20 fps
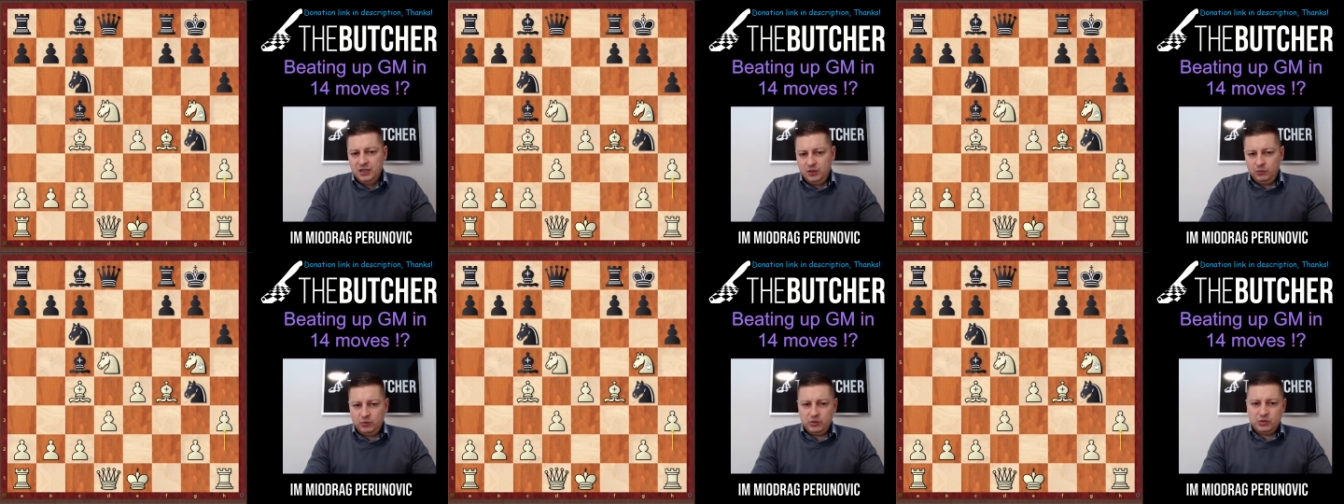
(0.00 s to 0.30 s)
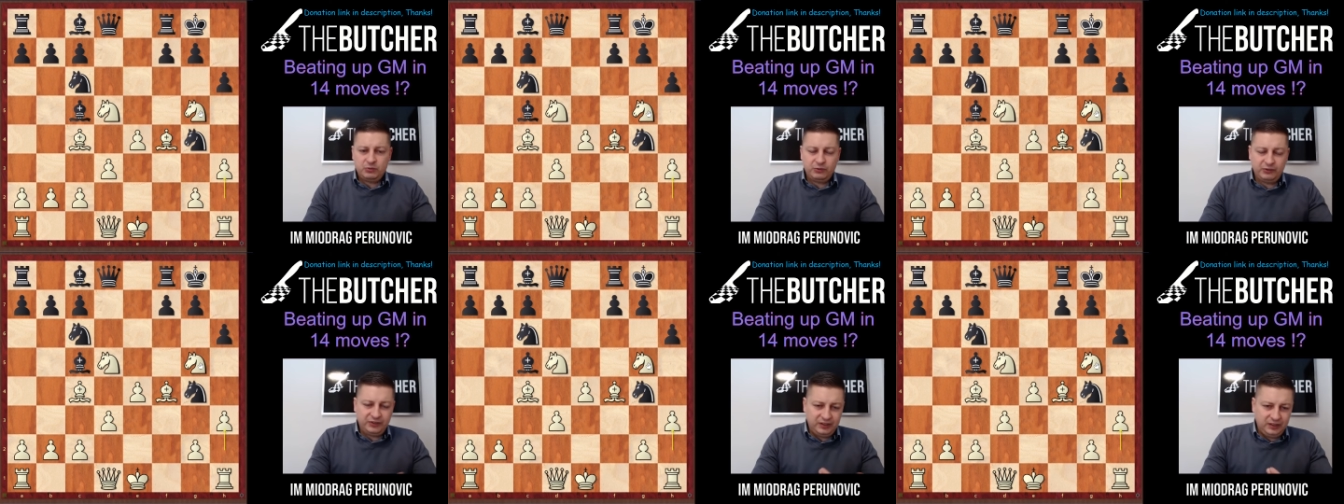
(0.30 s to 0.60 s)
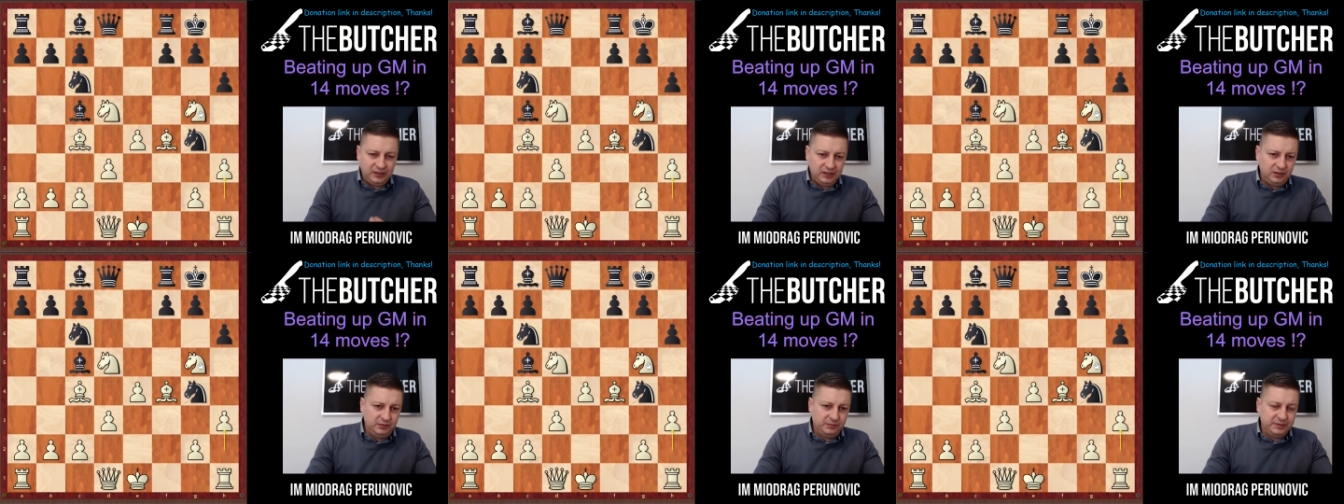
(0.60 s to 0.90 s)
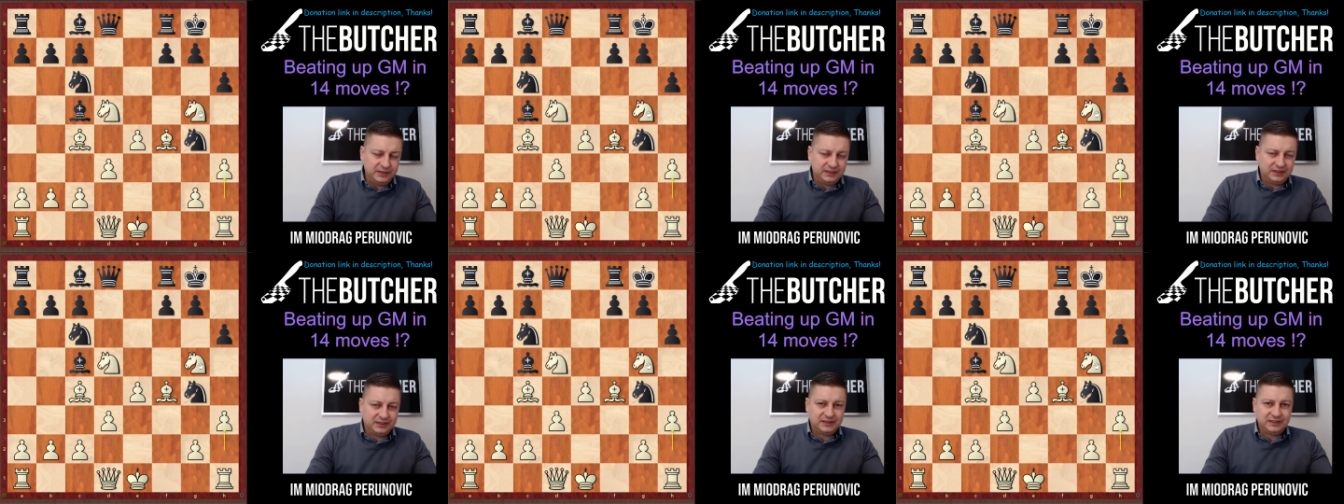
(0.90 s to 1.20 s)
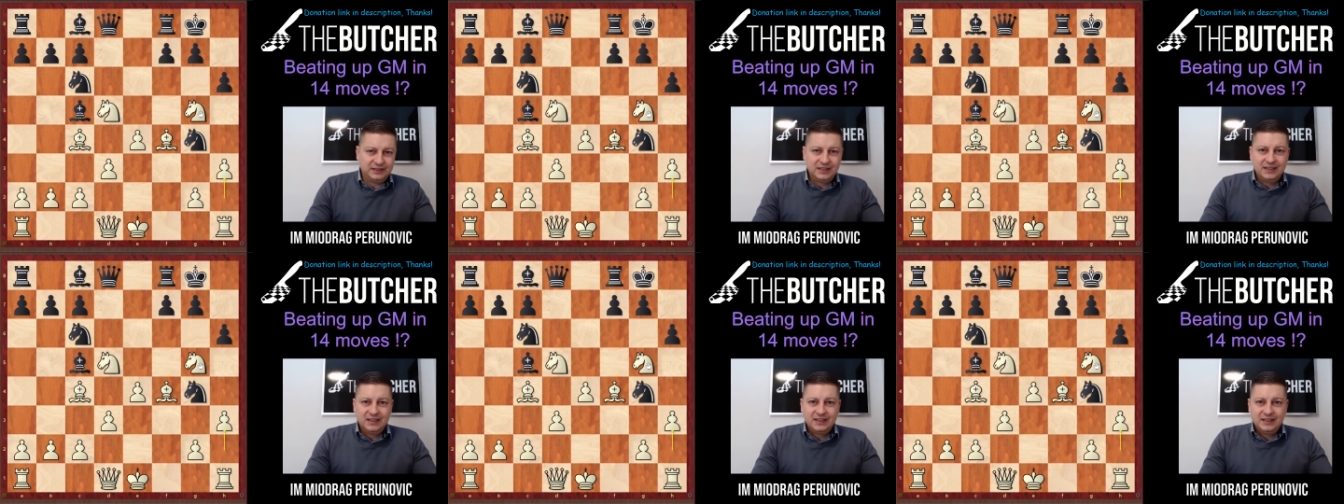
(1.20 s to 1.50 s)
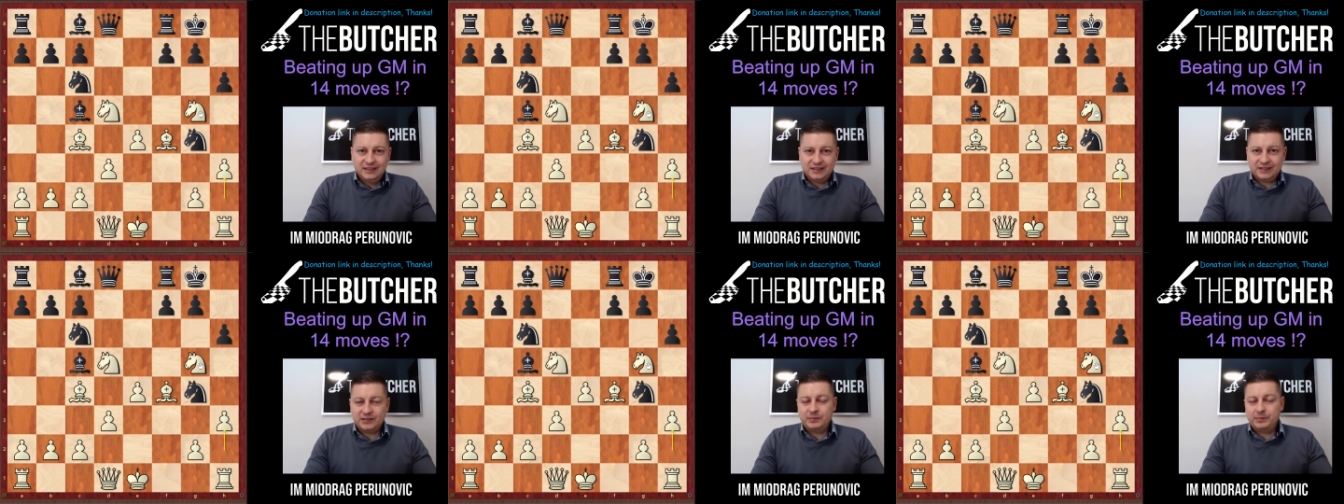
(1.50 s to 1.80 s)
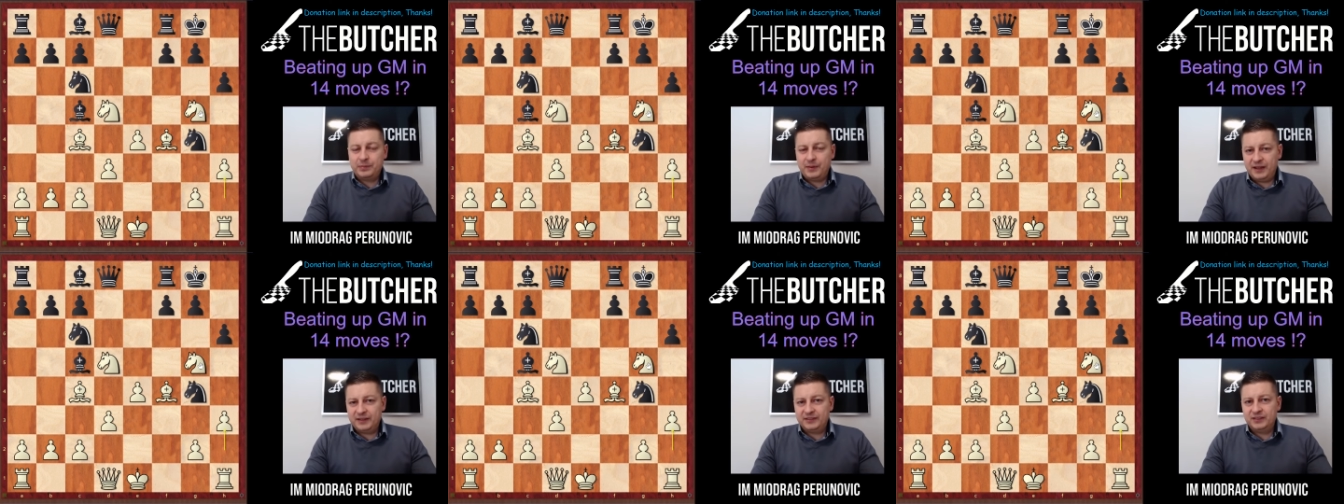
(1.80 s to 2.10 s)
which was a little bit
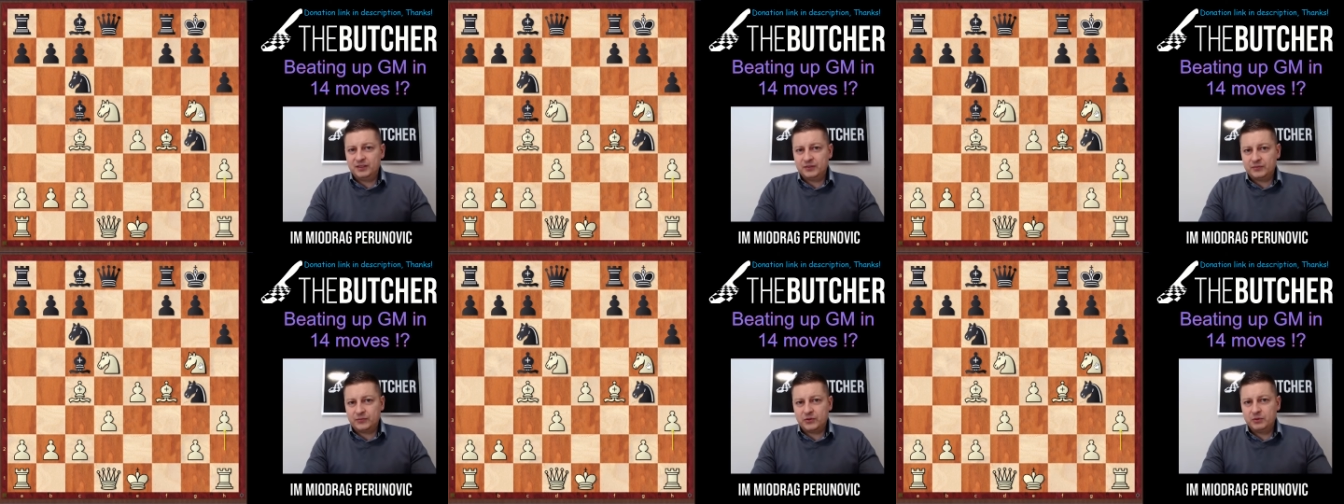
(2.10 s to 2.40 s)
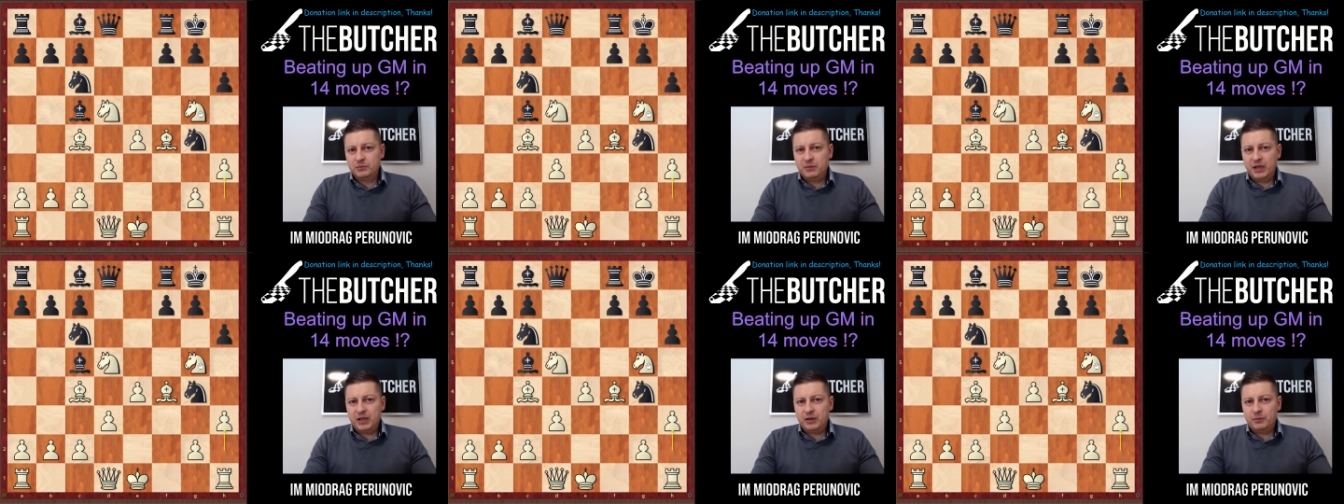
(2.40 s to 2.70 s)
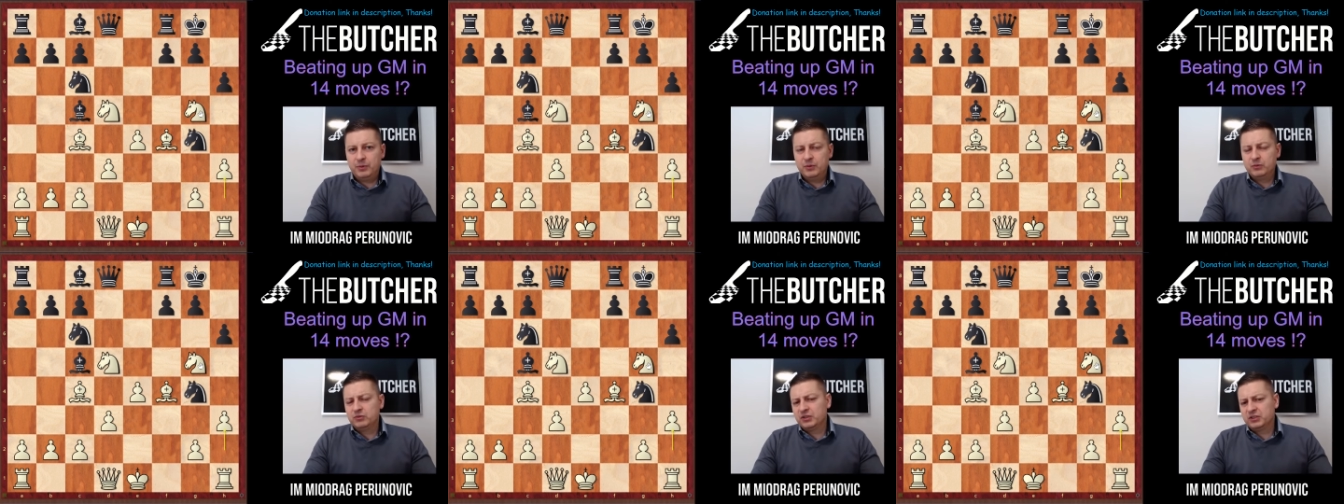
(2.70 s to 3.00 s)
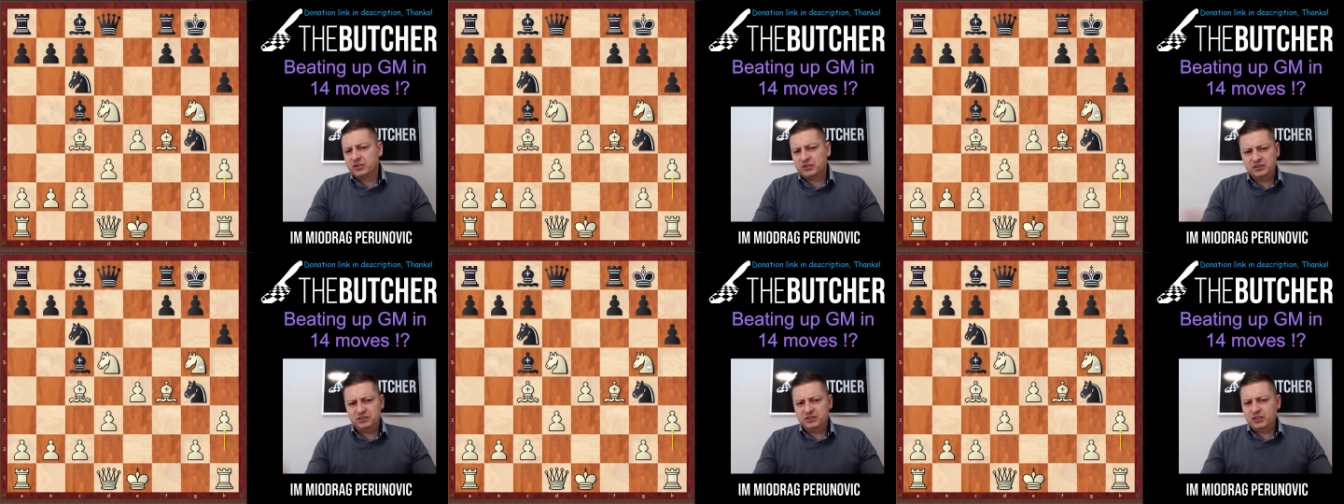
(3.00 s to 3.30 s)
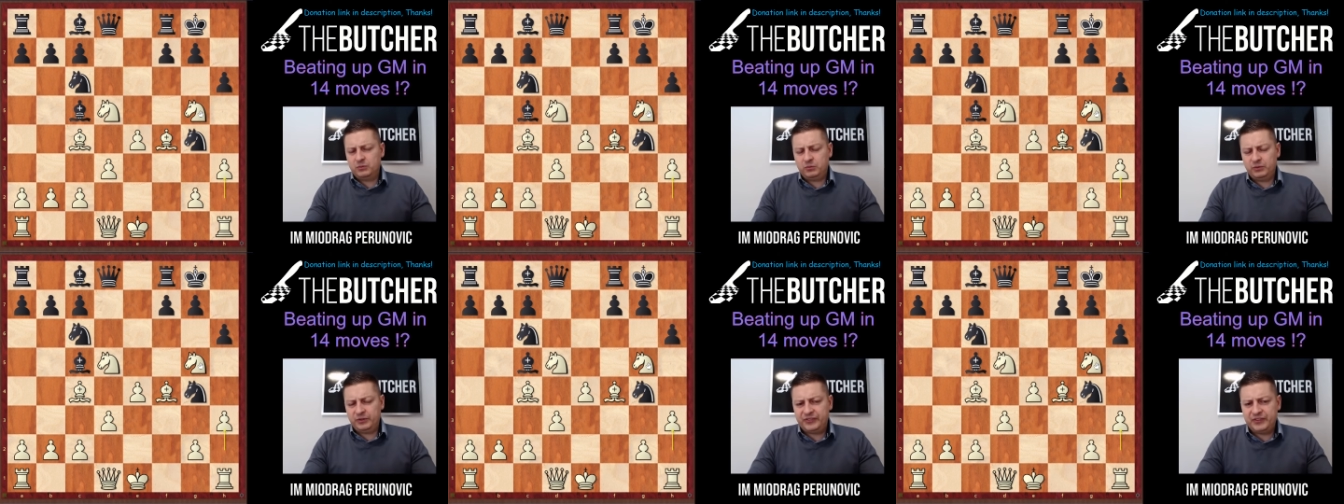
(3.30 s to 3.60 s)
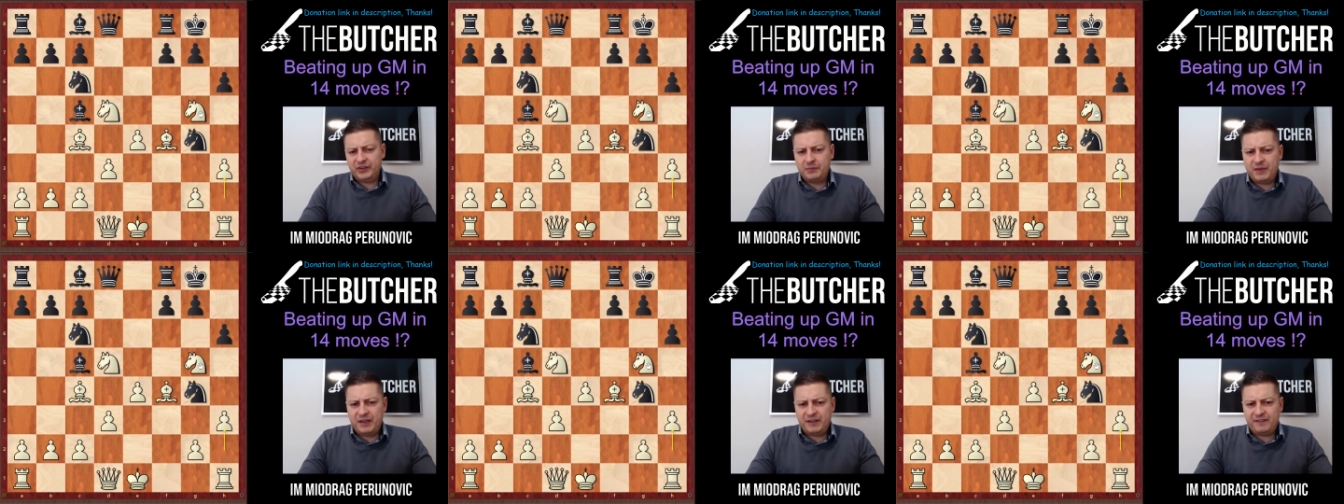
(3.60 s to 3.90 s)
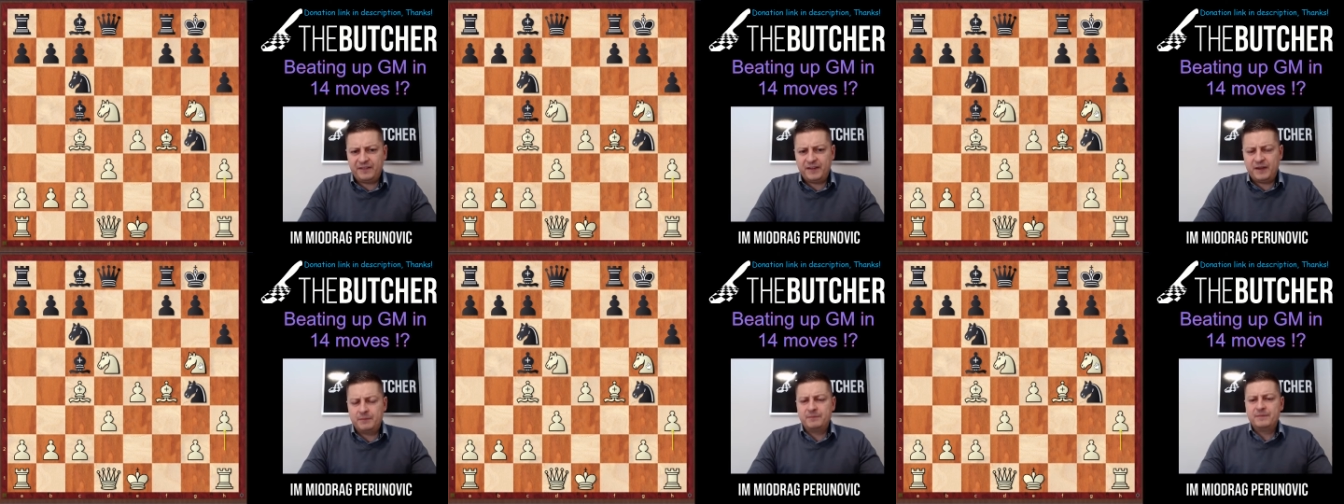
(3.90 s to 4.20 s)
surprising for my opponent. There was some
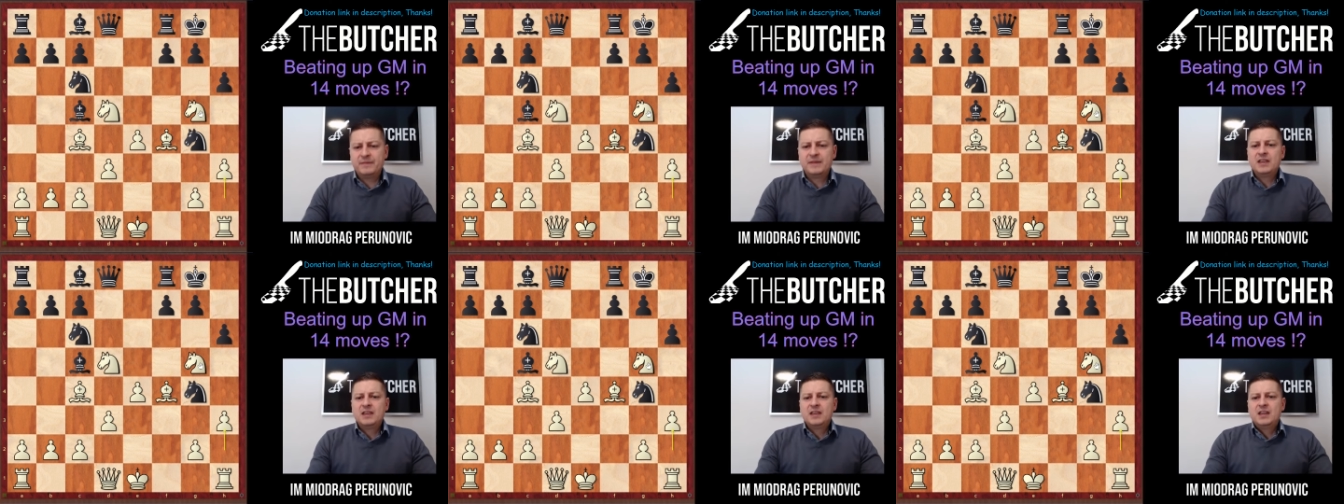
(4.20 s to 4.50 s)
FM.